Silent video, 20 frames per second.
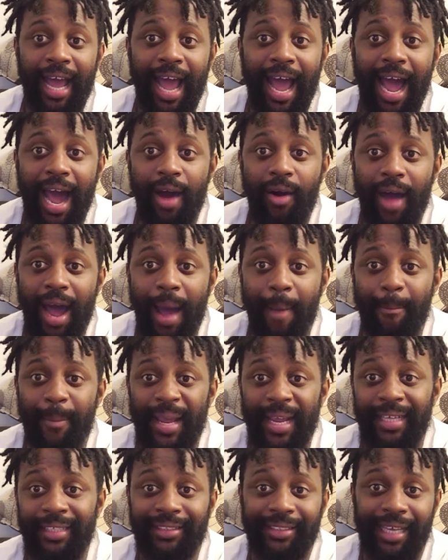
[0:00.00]
how I
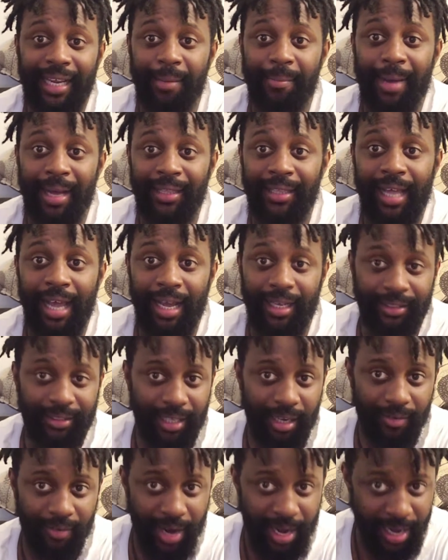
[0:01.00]
maintain my locks.
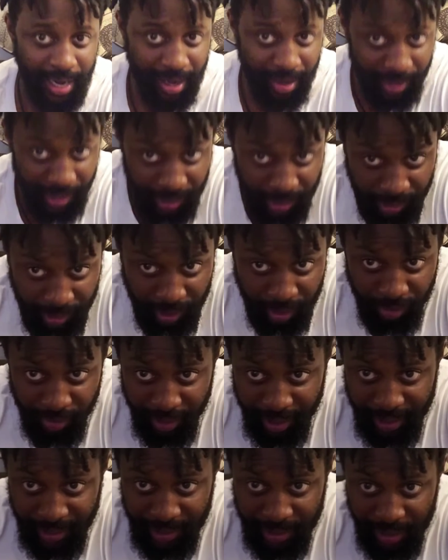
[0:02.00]
Now right now they looking
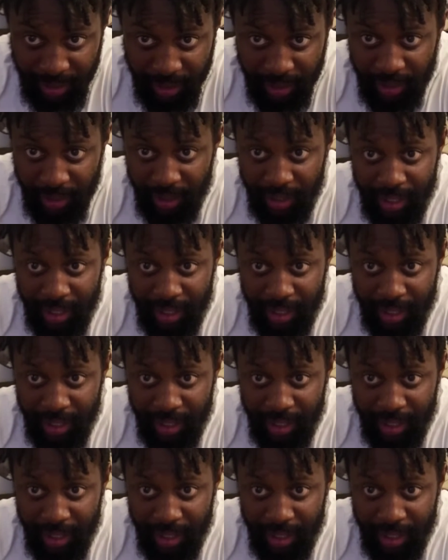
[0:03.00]
crazy.